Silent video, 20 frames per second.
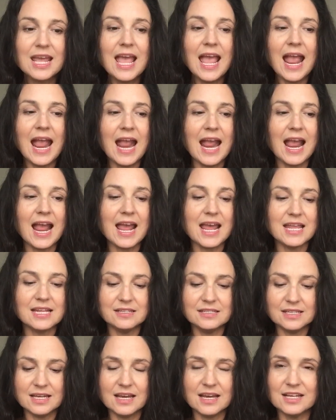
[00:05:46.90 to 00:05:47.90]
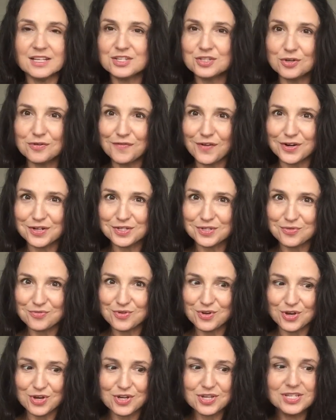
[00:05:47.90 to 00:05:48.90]
and so far so
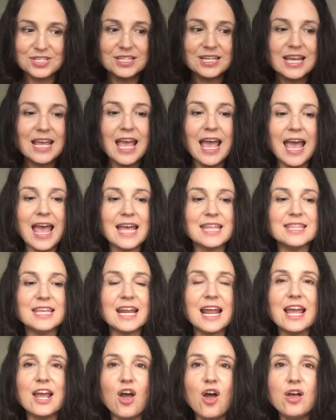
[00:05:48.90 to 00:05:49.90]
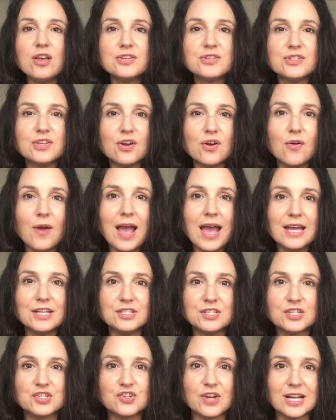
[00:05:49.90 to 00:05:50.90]
good. And then I also had to
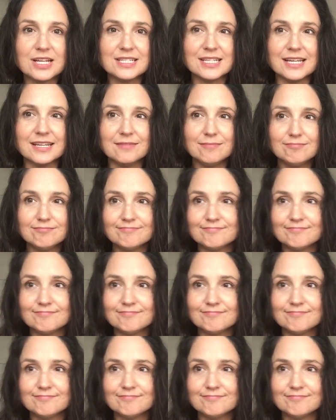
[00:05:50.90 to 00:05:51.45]
strand in.